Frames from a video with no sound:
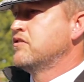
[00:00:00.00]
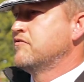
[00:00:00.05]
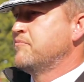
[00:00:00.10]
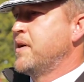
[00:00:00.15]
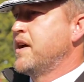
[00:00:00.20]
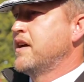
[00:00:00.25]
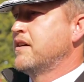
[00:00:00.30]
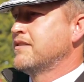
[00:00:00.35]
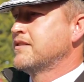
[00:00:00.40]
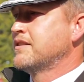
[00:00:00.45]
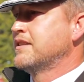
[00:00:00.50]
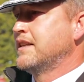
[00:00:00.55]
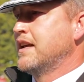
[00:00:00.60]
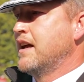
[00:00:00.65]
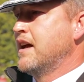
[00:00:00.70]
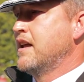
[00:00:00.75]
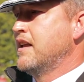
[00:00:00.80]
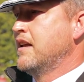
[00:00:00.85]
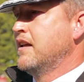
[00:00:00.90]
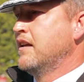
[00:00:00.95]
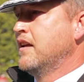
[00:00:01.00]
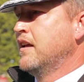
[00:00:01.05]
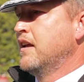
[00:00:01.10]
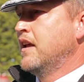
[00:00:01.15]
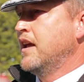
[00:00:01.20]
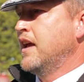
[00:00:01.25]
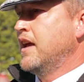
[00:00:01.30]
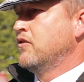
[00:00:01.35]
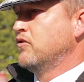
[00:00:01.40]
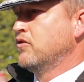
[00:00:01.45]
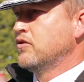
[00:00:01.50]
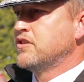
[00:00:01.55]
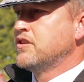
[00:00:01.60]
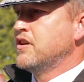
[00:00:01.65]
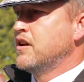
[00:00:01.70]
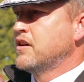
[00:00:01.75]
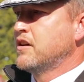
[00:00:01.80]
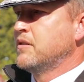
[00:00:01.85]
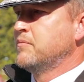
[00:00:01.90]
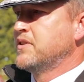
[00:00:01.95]
of miles a day, in all
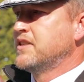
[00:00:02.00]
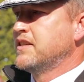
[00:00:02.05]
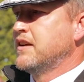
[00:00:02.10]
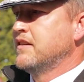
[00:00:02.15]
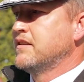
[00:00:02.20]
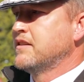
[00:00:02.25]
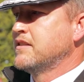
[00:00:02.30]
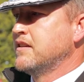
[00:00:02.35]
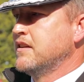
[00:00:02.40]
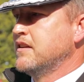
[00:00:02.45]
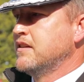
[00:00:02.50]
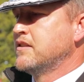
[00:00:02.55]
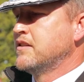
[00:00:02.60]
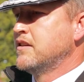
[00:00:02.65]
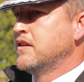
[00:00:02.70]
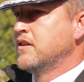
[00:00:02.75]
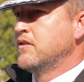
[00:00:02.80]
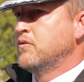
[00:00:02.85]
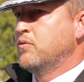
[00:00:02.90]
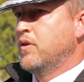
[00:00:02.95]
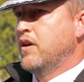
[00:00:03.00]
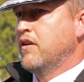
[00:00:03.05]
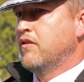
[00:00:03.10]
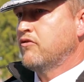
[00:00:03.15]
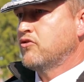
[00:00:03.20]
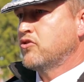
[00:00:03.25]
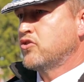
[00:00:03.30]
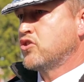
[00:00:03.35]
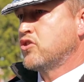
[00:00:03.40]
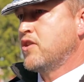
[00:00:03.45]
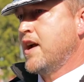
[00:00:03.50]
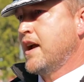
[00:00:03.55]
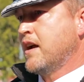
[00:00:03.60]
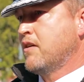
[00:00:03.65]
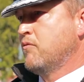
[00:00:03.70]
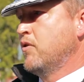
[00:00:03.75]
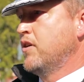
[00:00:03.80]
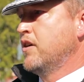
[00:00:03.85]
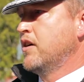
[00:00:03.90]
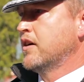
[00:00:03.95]
circumstances, with
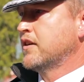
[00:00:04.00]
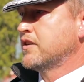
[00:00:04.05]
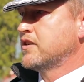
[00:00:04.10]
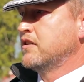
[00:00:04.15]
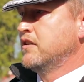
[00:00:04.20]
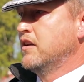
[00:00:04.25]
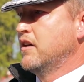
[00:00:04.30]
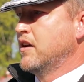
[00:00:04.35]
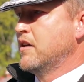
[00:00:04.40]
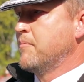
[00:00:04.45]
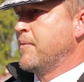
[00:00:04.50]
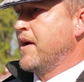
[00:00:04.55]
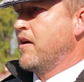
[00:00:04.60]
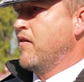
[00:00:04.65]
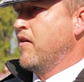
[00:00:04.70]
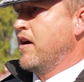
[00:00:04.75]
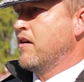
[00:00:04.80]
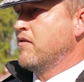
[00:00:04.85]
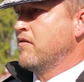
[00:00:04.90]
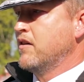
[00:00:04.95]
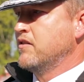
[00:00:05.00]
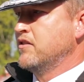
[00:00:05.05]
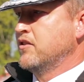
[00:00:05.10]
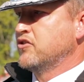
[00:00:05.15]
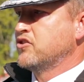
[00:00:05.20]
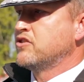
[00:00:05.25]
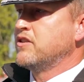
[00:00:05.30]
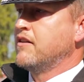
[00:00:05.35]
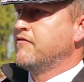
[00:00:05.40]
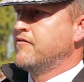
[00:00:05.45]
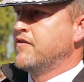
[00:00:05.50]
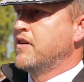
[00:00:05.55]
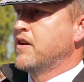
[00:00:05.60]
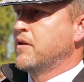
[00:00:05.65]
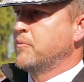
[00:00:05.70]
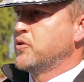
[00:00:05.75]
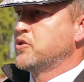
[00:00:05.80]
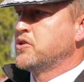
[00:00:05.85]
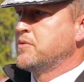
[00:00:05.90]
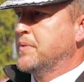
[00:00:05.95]
track work to learn about just how far you
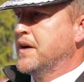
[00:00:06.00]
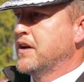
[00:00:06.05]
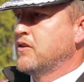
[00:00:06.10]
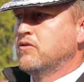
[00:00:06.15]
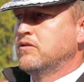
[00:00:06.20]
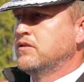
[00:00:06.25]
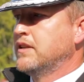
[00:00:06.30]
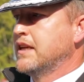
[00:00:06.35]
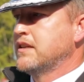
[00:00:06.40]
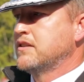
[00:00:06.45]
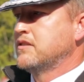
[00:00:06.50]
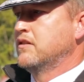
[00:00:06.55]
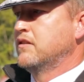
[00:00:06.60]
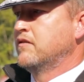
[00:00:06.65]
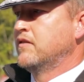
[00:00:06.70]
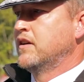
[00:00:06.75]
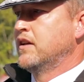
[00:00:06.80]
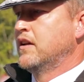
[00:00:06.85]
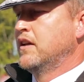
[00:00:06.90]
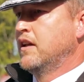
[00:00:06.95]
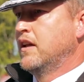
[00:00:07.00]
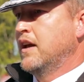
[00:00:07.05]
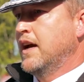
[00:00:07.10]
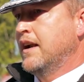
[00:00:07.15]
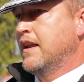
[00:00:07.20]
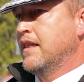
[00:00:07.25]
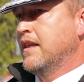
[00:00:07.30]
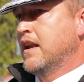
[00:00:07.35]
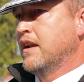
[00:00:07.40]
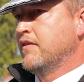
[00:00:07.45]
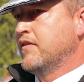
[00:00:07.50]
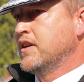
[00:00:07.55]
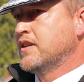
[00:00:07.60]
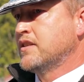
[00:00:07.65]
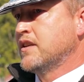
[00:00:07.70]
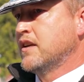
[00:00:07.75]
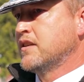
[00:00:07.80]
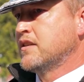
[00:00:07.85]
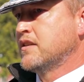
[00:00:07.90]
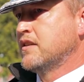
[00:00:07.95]
can push a bike, all that stuff. And at the end of it, he
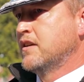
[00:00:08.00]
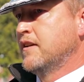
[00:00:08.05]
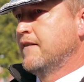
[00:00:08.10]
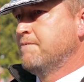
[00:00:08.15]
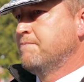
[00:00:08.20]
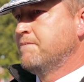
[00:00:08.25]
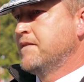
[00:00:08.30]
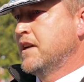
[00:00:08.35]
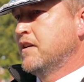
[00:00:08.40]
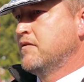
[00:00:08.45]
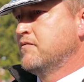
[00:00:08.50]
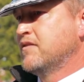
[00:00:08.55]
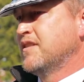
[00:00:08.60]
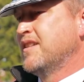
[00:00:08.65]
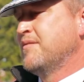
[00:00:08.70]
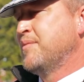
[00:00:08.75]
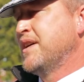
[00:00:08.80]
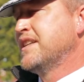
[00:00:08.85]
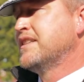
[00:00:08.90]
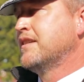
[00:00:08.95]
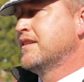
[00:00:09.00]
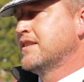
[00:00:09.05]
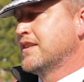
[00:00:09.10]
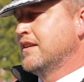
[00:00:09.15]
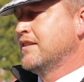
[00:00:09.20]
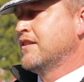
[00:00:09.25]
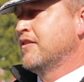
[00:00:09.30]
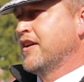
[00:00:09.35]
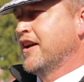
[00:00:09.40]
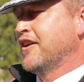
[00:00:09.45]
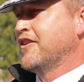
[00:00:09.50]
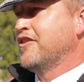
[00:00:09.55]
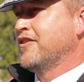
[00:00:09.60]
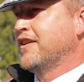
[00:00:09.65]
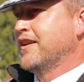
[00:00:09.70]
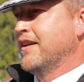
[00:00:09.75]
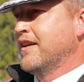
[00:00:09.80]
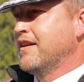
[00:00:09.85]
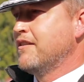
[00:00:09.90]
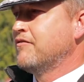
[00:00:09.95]
says, basically saying, don't get
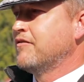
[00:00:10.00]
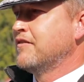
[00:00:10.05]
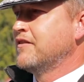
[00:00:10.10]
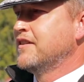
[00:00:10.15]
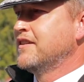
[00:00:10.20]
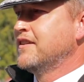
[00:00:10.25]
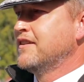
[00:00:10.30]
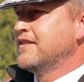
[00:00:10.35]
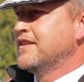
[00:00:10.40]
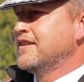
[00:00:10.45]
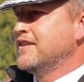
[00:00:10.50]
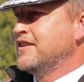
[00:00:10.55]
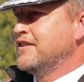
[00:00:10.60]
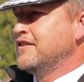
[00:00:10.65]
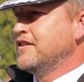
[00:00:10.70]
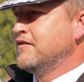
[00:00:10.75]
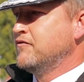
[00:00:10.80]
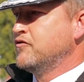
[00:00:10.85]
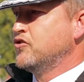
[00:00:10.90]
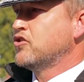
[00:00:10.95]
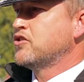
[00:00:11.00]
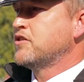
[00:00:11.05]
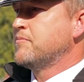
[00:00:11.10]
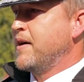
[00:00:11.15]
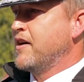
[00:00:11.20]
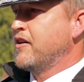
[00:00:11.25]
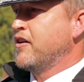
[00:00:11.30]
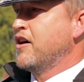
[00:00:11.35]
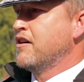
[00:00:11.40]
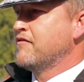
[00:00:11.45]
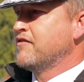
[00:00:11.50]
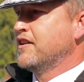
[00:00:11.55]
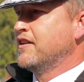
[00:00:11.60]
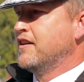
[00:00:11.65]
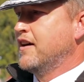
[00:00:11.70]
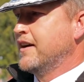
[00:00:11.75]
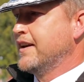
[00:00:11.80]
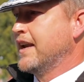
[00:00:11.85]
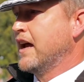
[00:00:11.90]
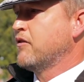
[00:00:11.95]
cocky, Dave. You've just about got over the
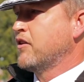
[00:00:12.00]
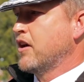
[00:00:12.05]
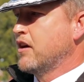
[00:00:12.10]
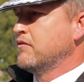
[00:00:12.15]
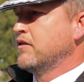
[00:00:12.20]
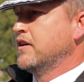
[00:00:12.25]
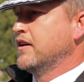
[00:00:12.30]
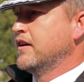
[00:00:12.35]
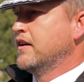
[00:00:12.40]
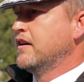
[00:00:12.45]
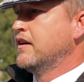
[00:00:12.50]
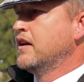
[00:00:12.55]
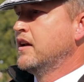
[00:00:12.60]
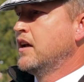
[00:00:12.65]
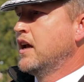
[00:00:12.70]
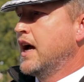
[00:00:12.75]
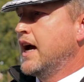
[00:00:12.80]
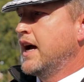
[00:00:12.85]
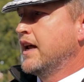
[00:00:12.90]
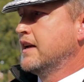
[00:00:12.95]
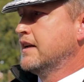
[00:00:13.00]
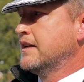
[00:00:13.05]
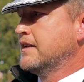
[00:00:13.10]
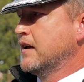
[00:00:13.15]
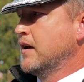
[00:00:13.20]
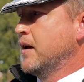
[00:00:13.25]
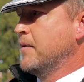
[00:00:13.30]
line, now go learn. And